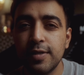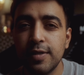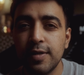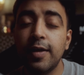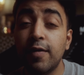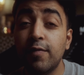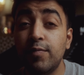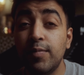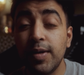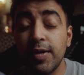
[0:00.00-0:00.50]
They
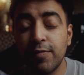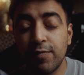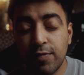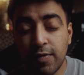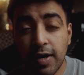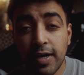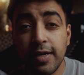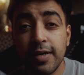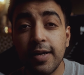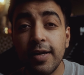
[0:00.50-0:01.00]
have been
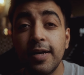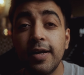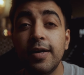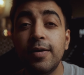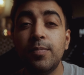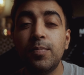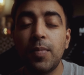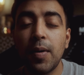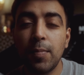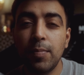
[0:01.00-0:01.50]

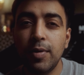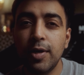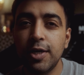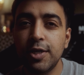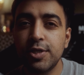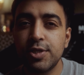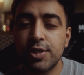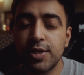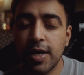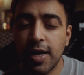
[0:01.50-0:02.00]
funded,
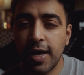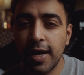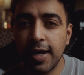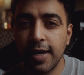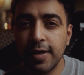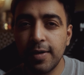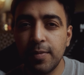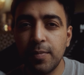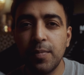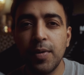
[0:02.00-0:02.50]
published,
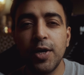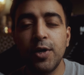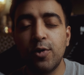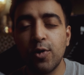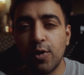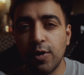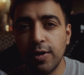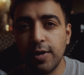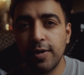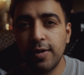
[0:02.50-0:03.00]
and
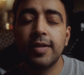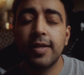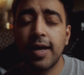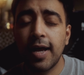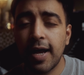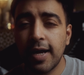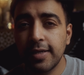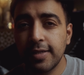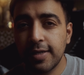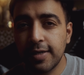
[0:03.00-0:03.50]
mentored. They
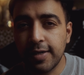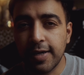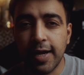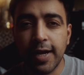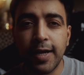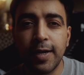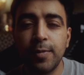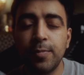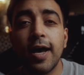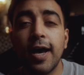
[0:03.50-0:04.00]
had the
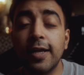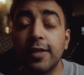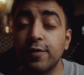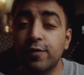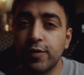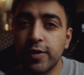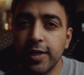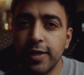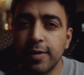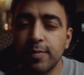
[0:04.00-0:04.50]
time and the
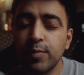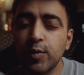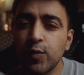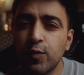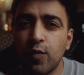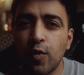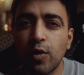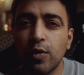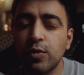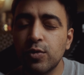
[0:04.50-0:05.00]
freedom to
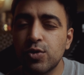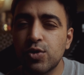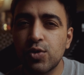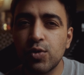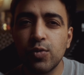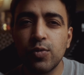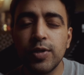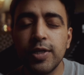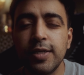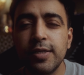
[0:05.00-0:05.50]
follow
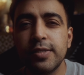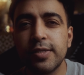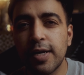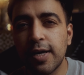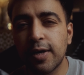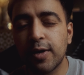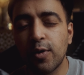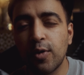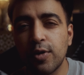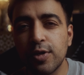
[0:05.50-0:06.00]
stories
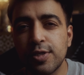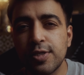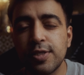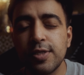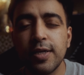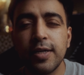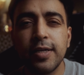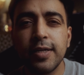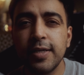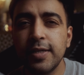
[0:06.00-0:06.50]
across
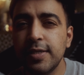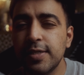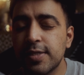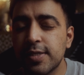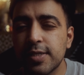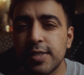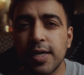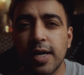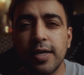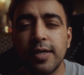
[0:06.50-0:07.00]

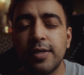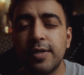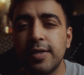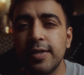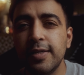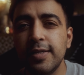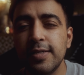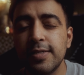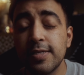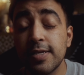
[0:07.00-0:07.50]
cities,
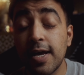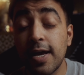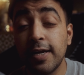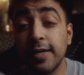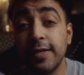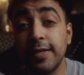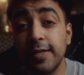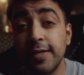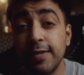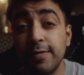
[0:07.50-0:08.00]
countries,
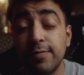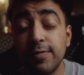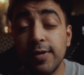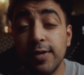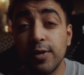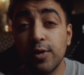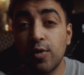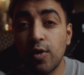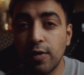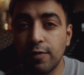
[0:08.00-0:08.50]
and
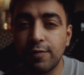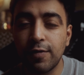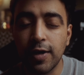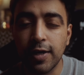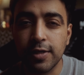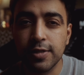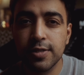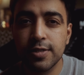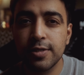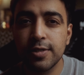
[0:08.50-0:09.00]
even
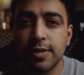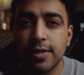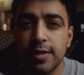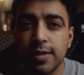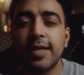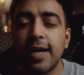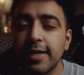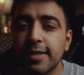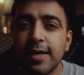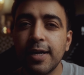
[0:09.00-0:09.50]
conflicts.
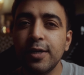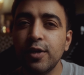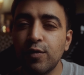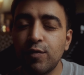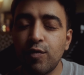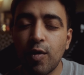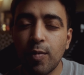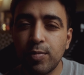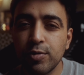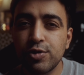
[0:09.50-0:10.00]
That kind
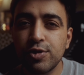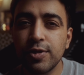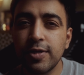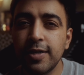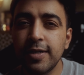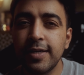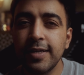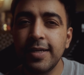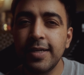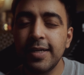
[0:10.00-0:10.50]
of
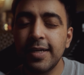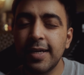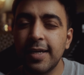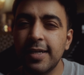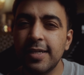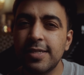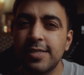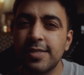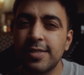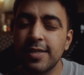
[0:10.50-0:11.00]
opportunity,
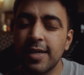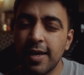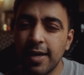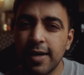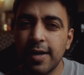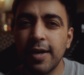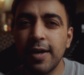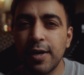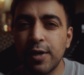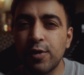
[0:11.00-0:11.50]
it's
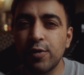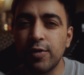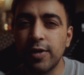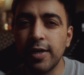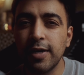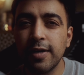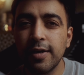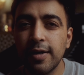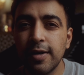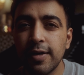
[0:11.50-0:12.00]
rare
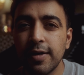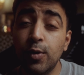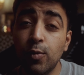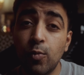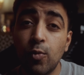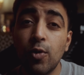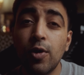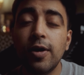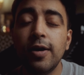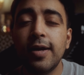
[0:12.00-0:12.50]
today. The
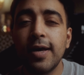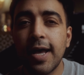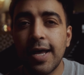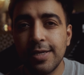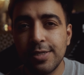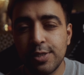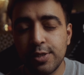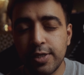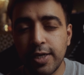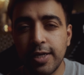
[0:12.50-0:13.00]
world
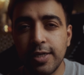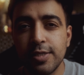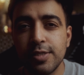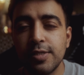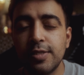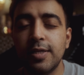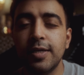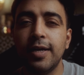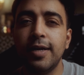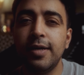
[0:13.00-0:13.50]
has
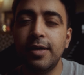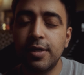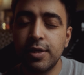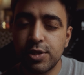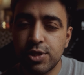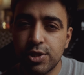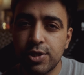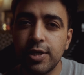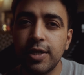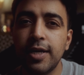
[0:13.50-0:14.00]
changed, the
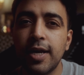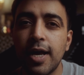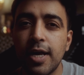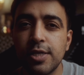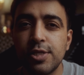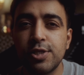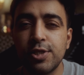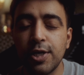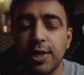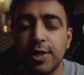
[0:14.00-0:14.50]
industry
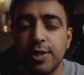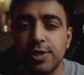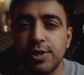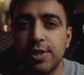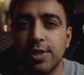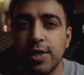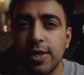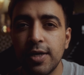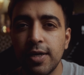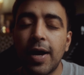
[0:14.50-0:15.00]
has
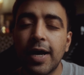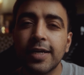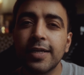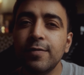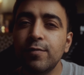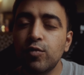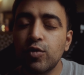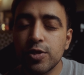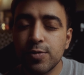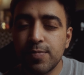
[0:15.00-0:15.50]
changed.
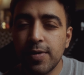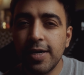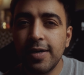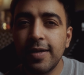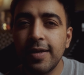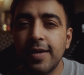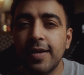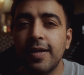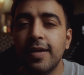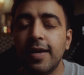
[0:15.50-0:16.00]
Magnum was built
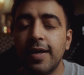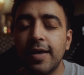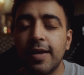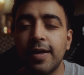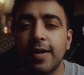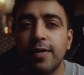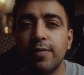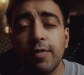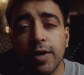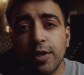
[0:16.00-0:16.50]
in an
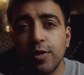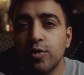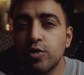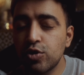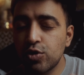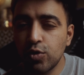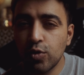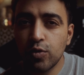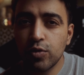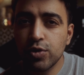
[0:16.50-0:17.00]
era where
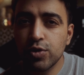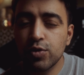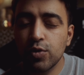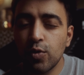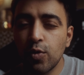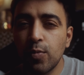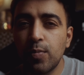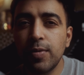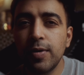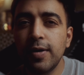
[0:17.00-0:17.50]
those doors
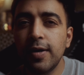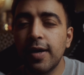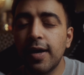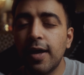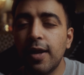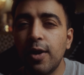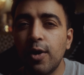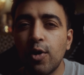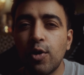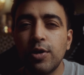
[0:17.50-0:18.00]
opened
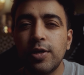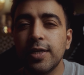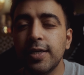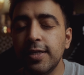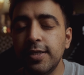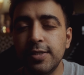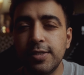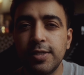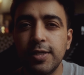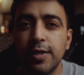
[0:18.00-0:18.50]
a lot
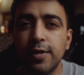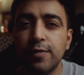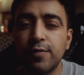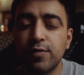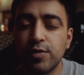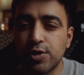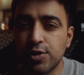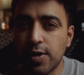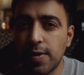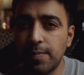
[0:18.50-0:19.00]
easier
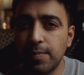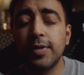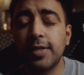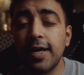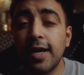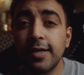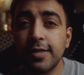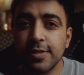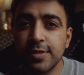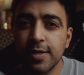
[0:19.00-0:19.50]
for some. But
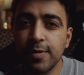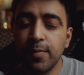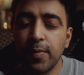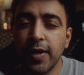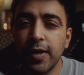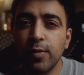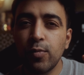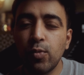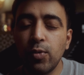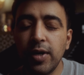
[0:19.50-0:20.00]
that doesn't
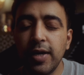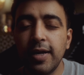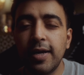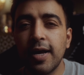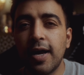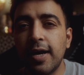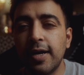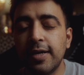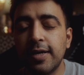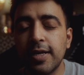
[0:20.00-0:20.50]
mean we
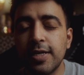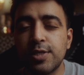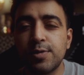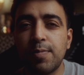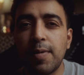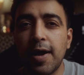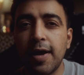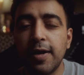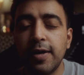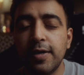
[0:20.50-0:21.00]
can't
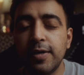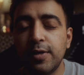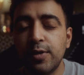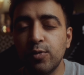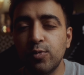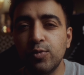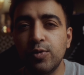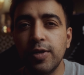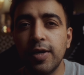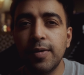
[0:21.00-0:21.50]
aspire
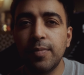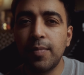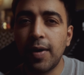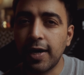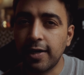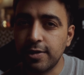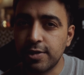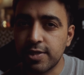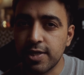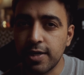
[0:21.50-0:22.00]
to their
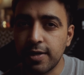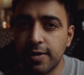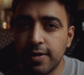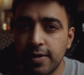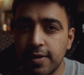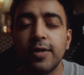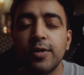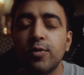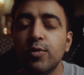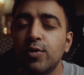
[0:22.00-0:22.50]

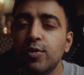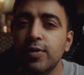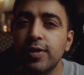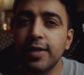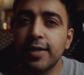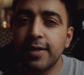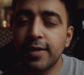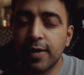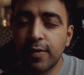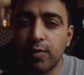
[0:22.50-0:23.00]
mindset. You don't
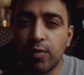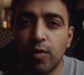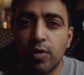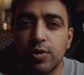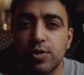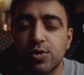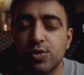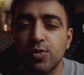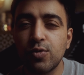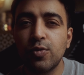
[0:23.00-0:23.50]
need a
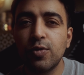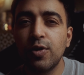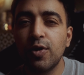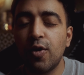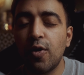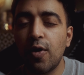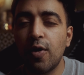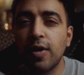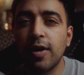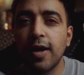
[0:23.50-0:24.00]
war zone
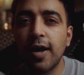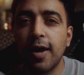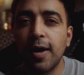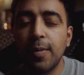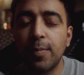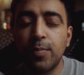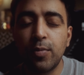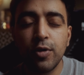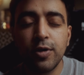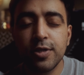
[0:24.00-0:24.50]
or
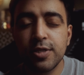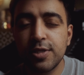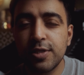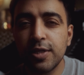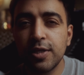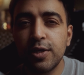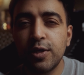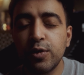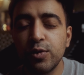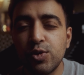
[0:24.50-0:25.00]
a
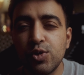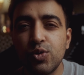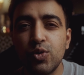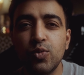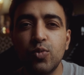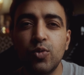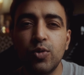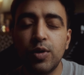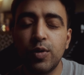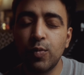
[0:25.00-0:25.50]
Pulitzer to
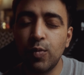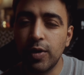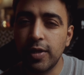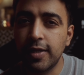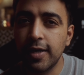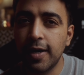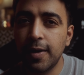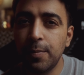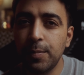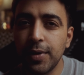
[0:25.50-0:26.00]
shoot
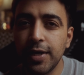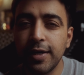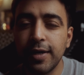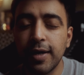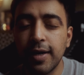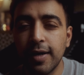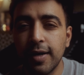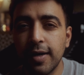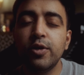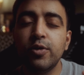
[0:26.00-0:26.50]
with a
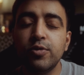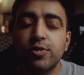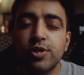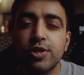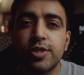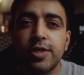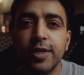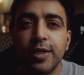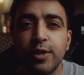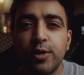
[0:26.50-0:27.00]
meaning. You
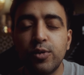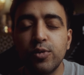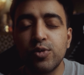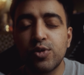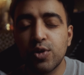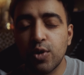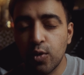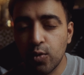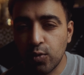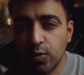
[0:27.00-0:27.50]
just need to
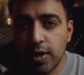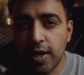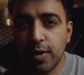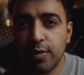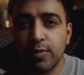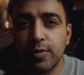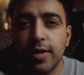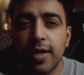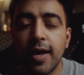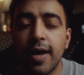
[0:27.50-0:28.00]
slow
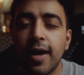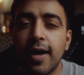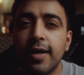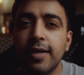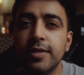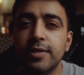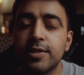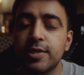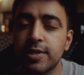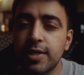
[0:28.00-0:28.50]
down
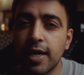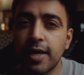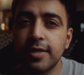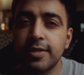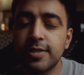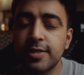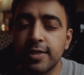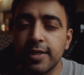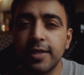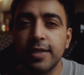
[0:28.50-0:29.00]
and
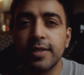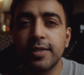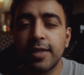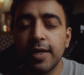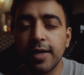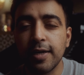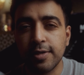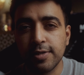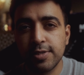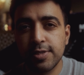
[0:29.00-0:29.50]
start seeing
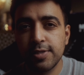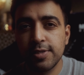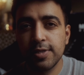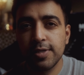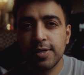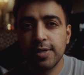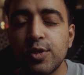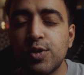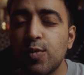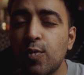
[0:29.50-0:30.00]
things.
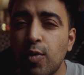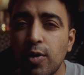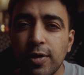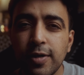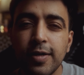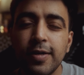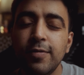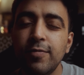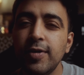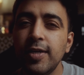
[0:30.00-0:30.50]
So what
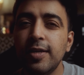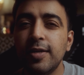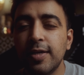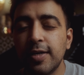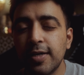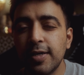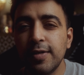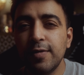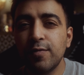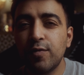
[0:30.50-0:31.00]
did we
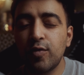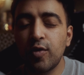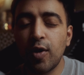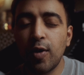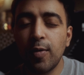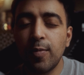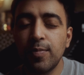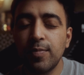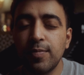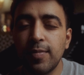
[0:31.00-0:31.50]
learn
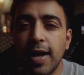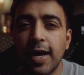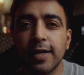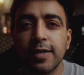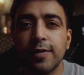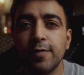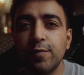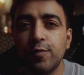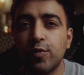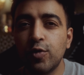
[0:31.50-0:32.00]
from
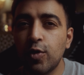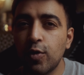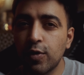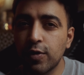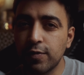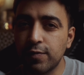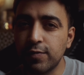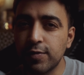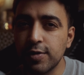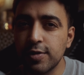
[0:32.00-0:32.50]
Magnum
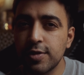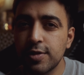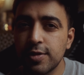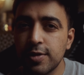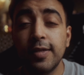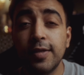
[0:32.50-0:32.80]
photographers?